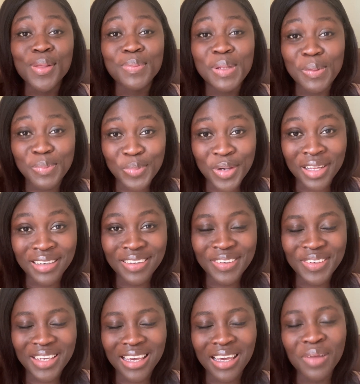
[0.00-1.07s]
PLAB 1.
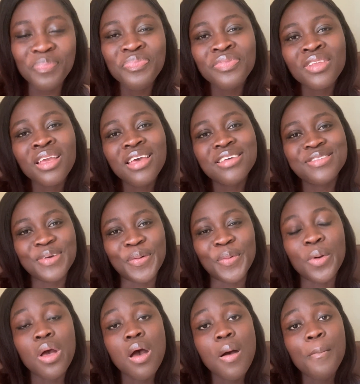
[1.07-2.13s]
Okay, so
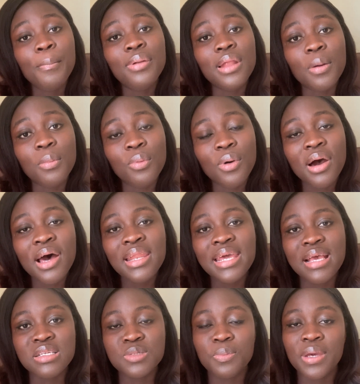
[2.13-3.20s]
PLAB 1
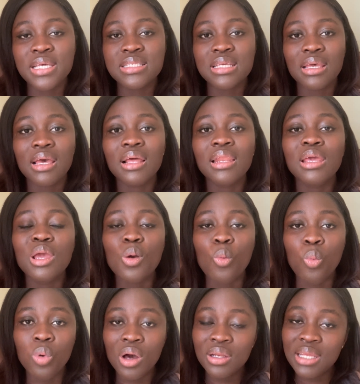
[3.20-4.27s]
is basically
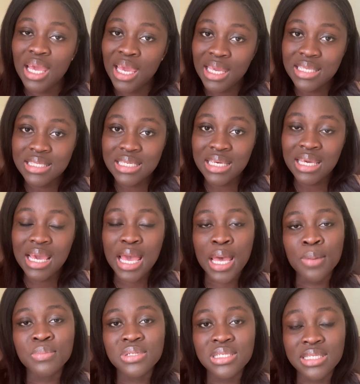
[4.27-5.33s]
180
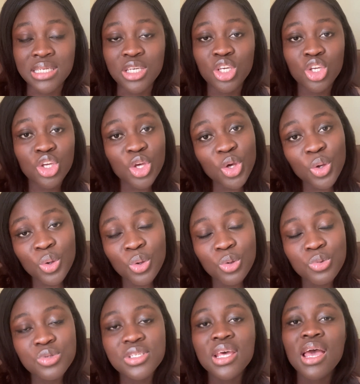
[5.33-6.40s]

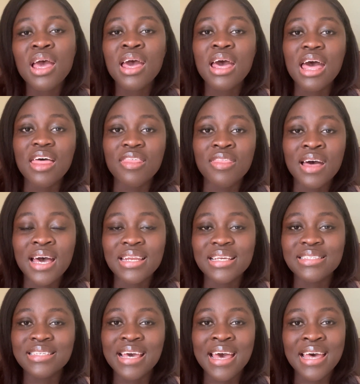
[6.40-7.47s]
MCQs
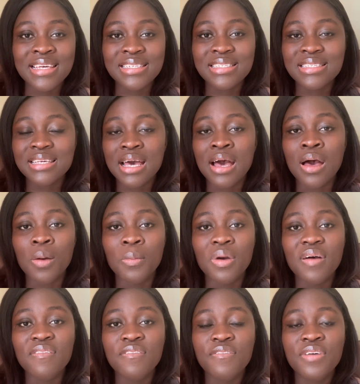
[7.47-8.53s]
that test
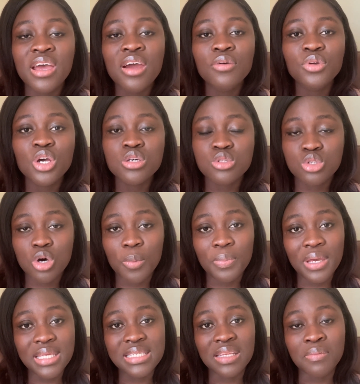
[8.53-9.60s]
various
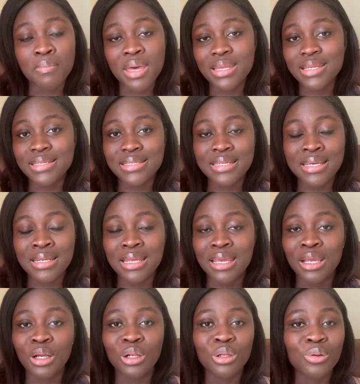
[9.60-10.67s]
topics in medicine,
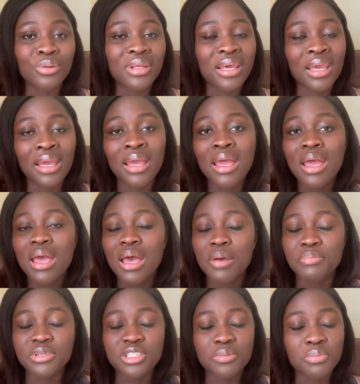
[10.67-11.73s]
including
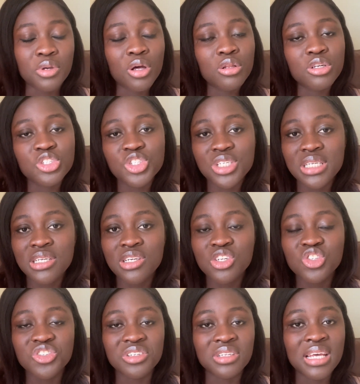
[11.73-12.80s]
epidemiology,
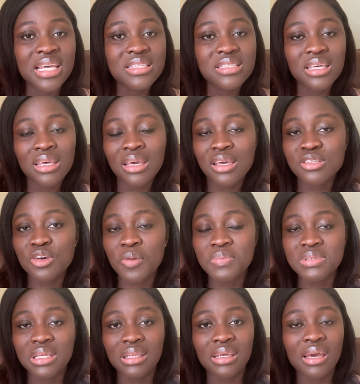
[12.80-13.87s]
genetics, obs
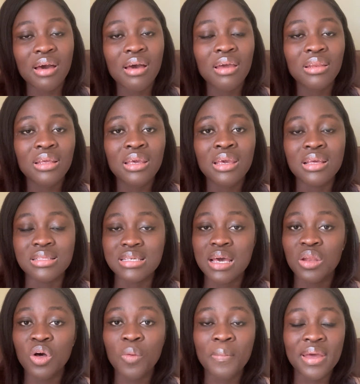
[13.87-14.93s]
and gynae,
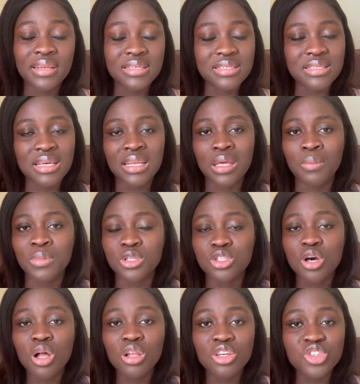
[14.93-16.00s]
internal medicine,
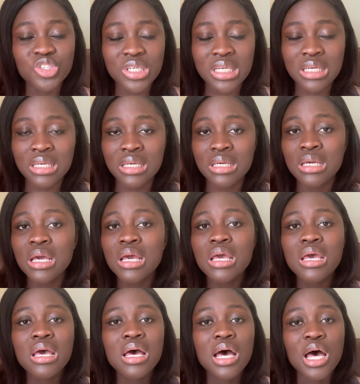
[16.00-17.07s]
hematology,
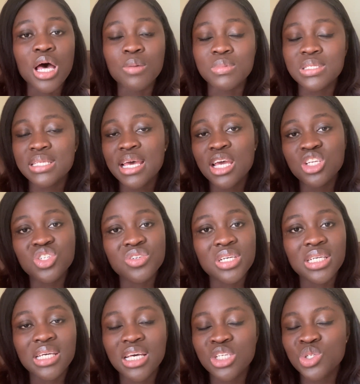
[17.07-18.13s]
surgery,
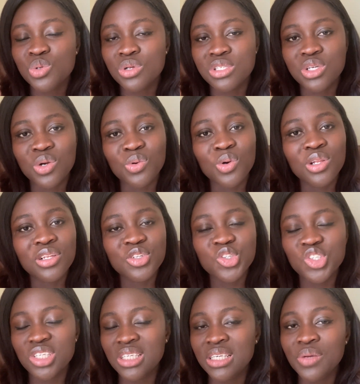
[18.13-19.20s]

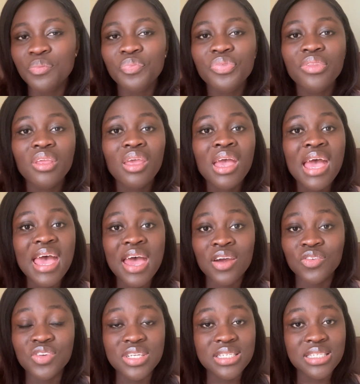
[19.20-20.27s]
gastroenterology,
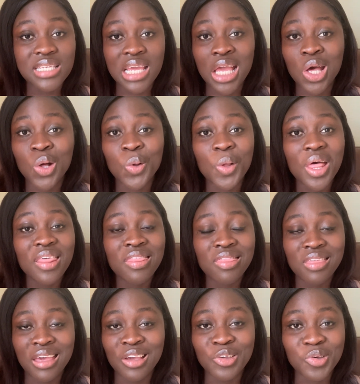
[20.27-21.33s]
every single
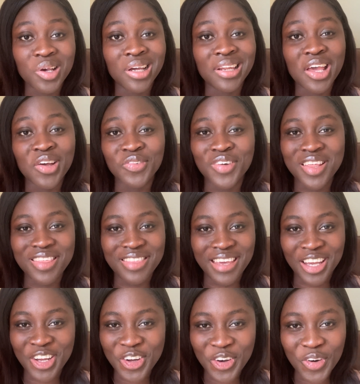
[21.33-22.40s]
thing you can ever
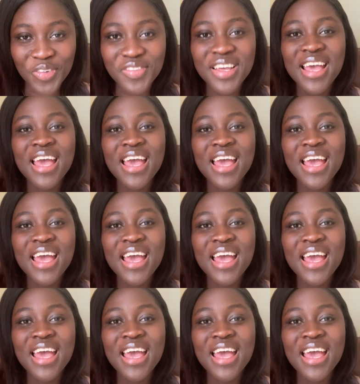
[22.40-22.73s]
think of